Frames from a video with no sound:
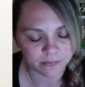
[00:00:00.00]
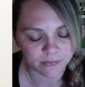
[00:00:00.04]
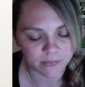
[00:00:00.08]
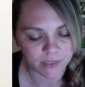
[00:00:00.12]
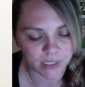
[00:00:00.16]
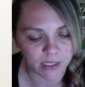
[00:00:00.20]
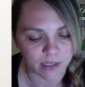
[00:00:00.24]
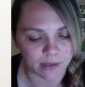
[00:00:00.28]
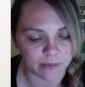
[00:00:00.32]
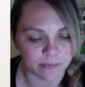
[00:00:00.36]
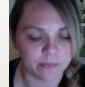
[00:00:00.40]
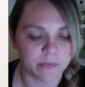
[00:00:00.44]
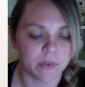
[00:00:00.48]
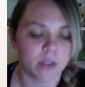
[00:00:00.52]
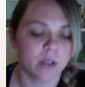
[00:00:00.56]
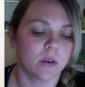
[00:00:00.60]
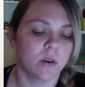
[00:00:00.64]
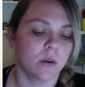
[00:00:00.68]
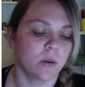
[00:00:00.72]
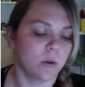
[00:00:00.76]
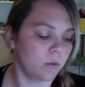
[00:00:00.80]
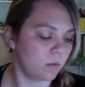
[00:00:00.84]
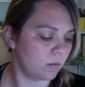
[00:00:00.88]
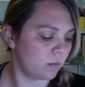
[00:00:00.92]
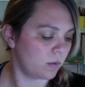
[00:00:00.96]
ah,
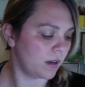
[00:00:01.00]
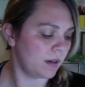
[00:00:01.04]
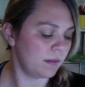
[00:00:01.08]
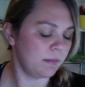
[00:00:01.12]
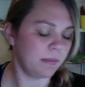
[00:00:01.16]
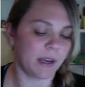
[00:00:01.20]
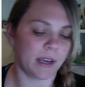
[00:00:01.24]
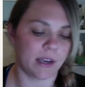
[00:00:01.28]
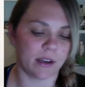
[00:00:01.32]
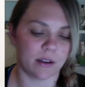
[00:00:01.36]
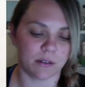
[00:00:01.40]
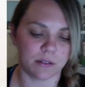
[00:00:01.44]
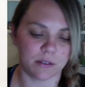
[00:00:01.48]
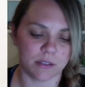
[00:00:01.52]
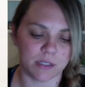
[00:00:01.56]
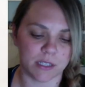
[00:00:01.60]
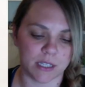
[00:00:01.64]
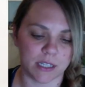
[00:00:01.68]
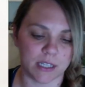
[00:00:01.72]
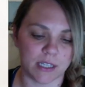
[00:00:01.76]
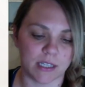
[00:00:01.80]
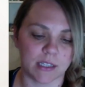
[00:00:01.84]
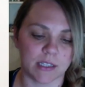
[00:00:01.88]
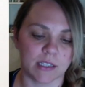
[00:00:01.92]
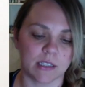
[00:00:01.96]
one pound
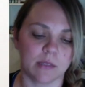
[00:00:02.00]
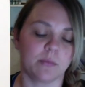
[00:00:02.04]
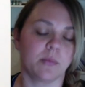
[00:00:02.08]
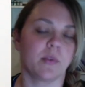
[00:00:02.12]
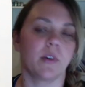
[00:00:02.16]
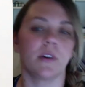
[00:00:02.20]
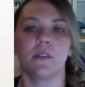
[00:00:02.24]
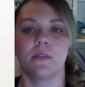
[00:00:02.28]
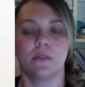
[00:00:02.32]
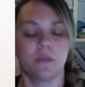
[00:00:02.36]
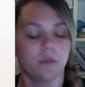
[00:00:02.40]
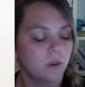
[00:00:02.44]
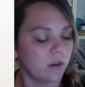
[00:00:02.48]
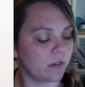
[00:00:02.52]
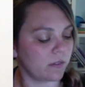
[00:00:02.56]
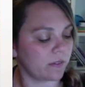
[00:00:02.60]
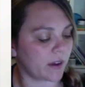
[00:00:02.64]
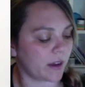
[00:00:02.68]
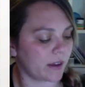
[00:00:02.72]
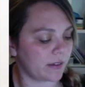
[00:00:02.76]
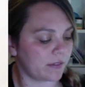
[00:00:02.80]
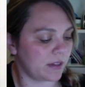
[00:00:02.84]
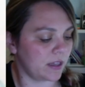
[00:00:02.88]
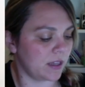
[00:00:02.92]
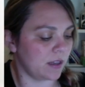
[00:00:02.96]
is
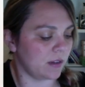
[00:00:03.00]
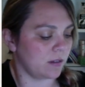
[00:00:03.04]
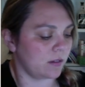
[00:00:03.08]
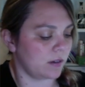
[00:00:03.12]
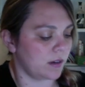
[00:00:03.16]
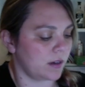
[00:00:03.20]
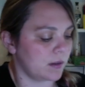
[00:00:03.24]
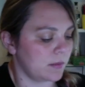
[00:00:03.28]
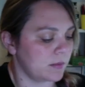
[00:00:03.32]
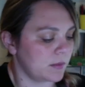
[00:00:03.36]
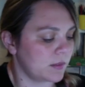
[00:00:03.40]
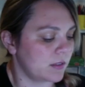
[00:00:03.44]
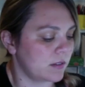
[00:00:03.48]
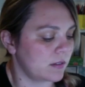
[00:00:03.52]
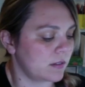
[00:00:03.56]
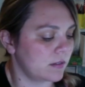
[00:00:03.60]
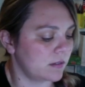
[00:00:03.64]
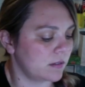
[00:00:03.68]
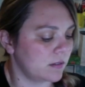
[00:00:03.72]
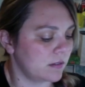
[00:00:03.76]
0.45 kilograms.